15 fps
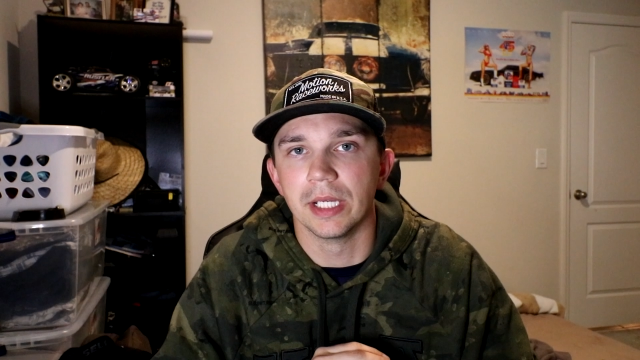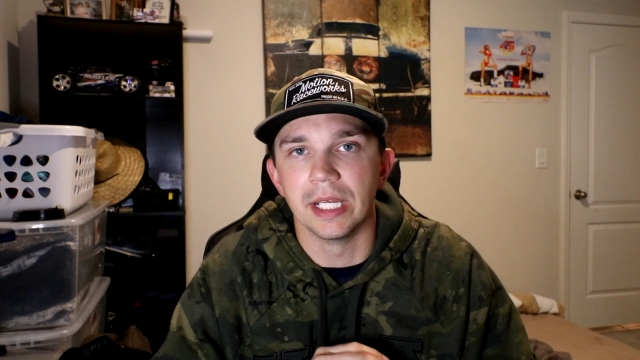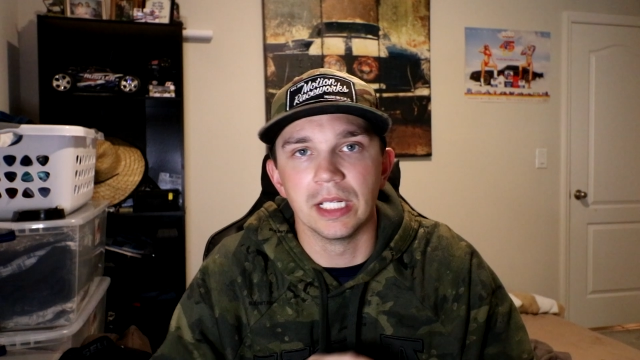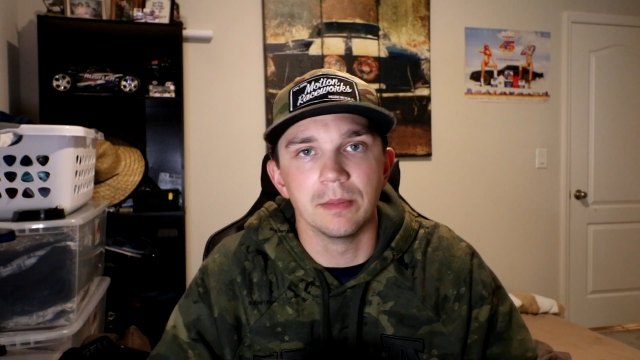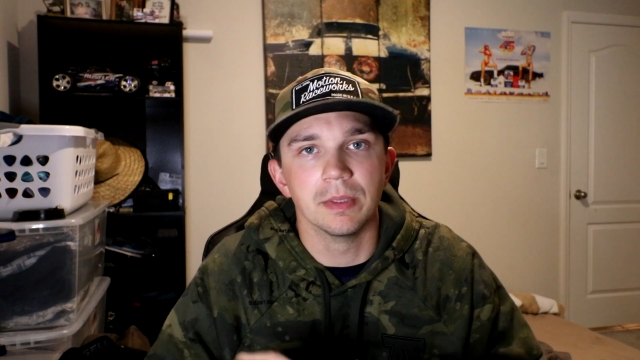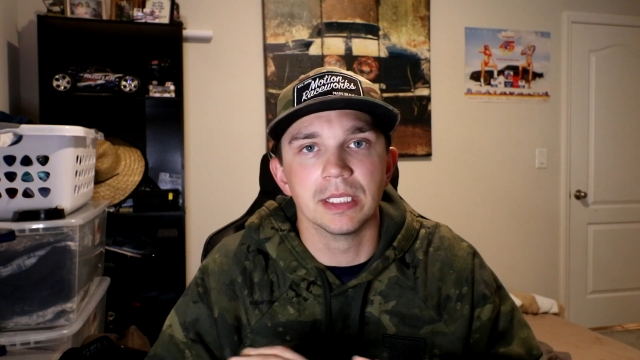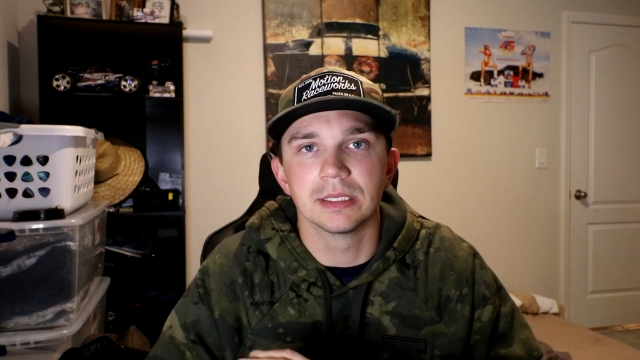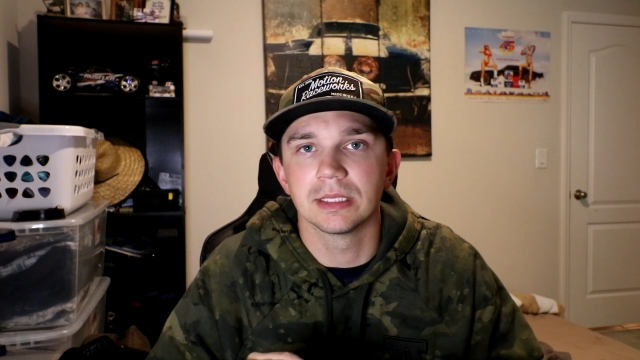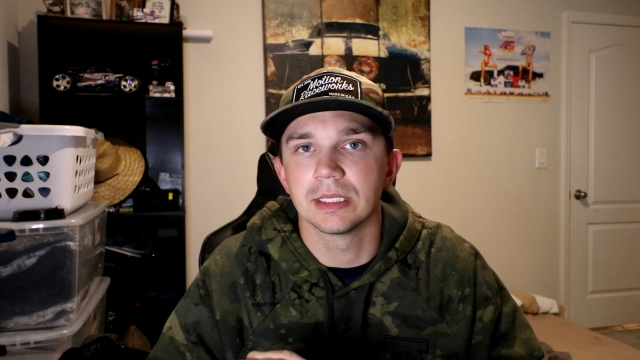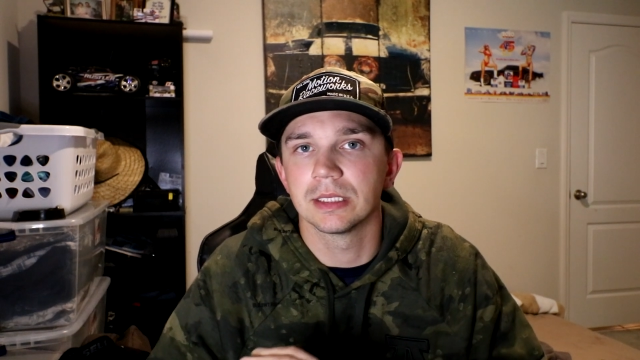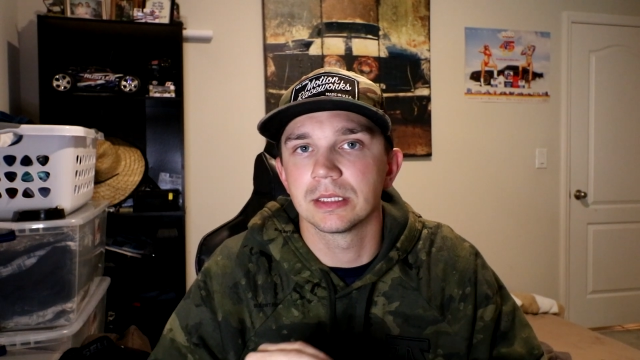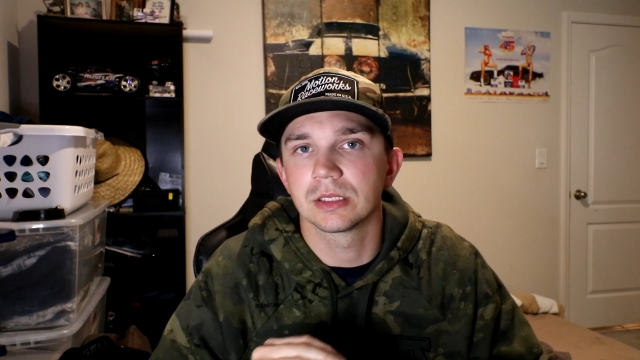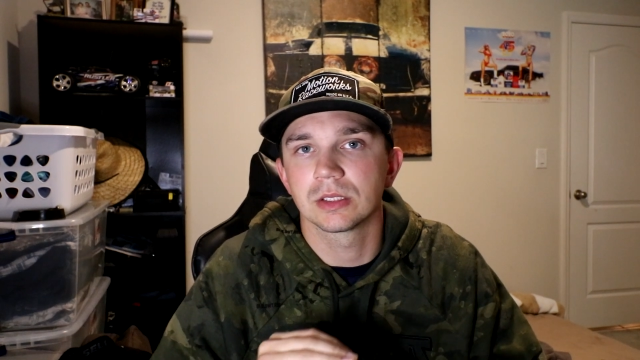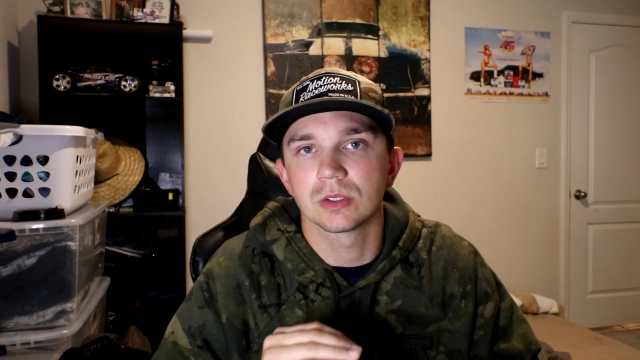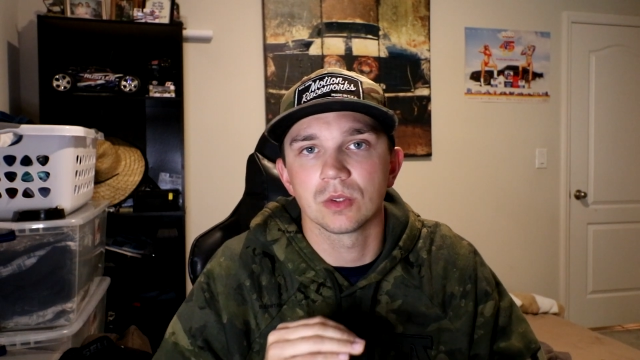any
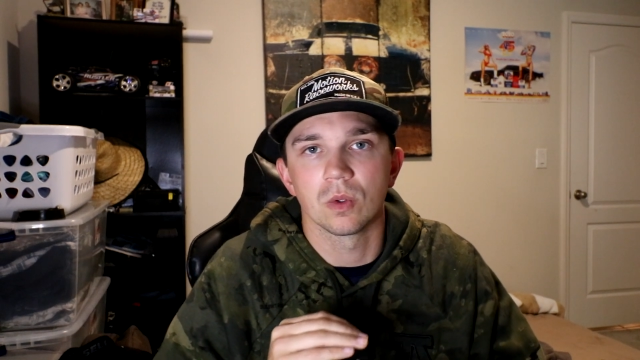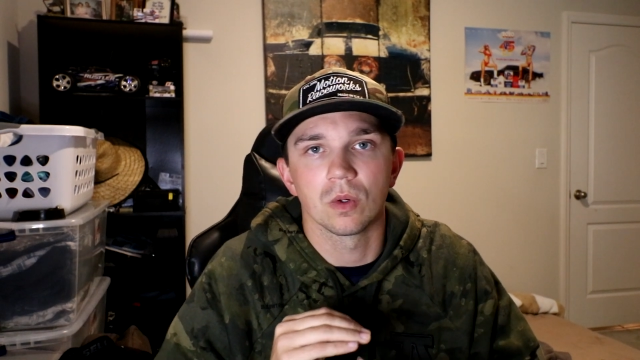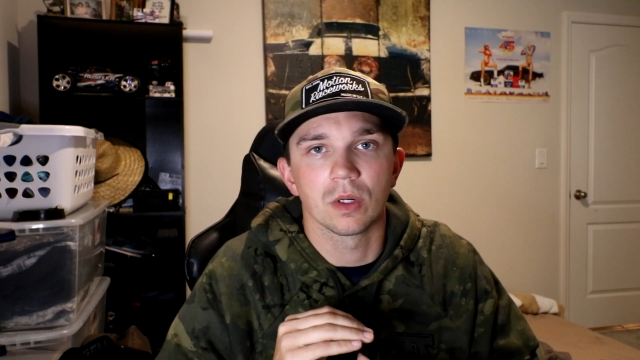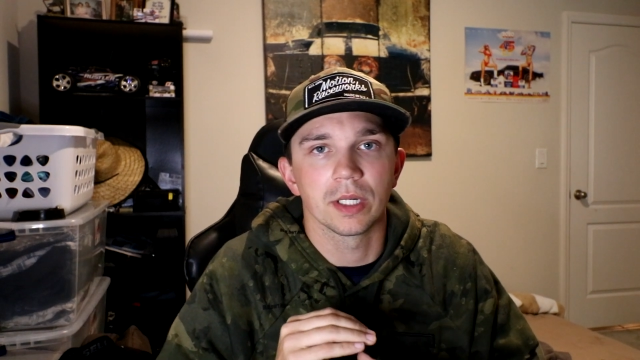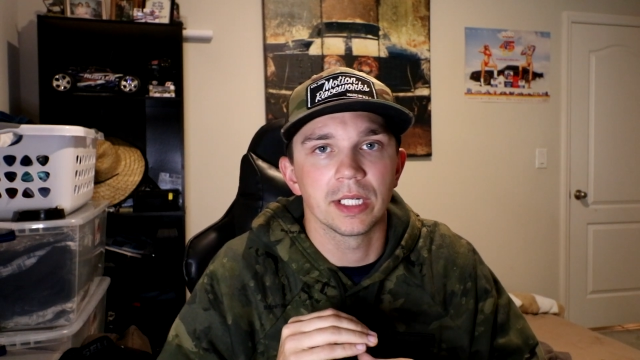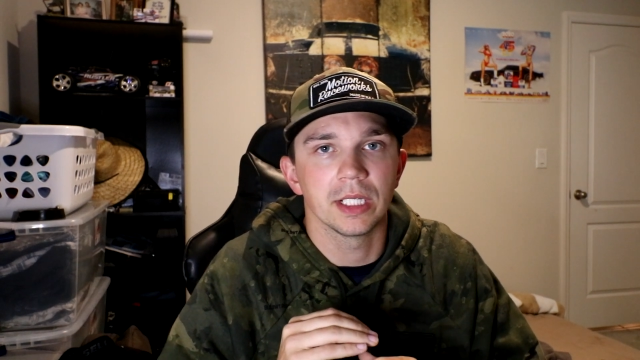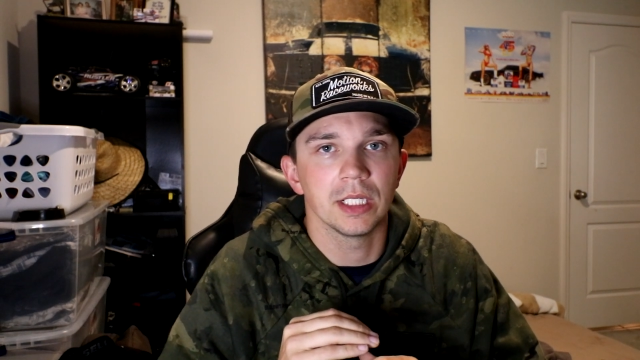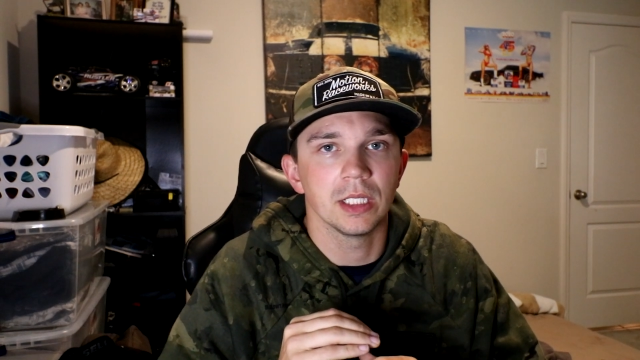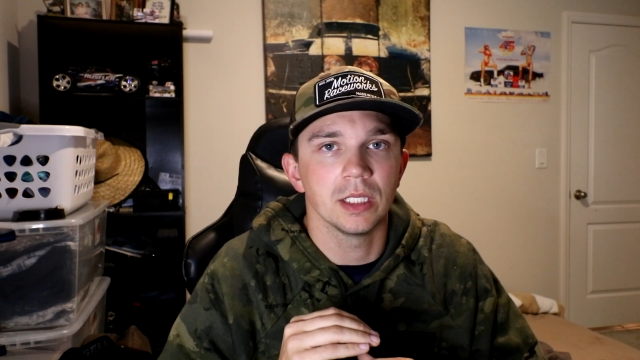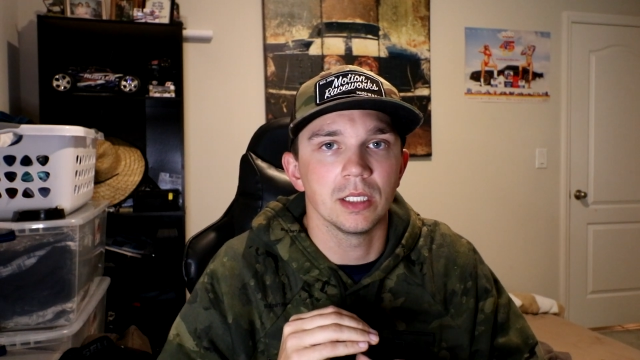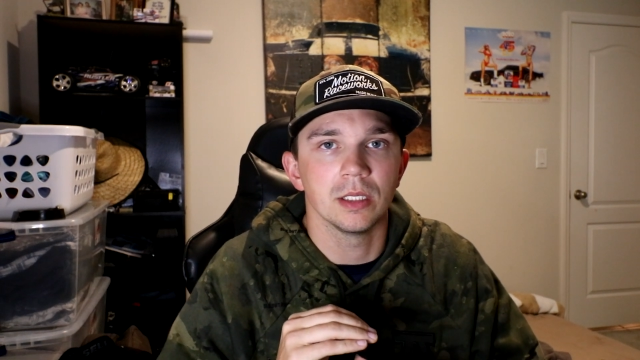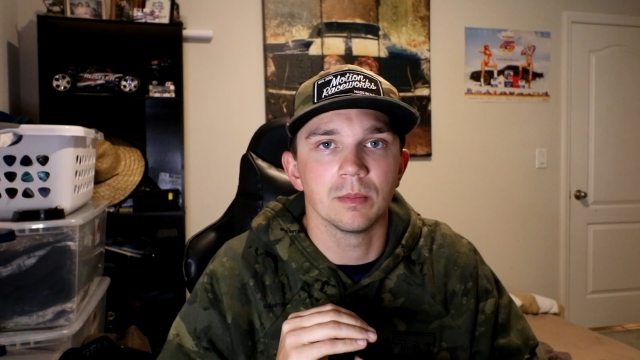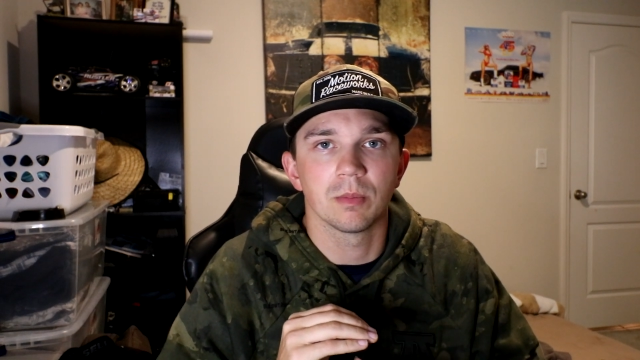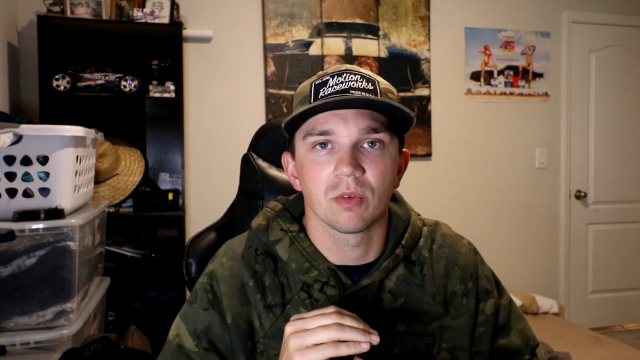business or any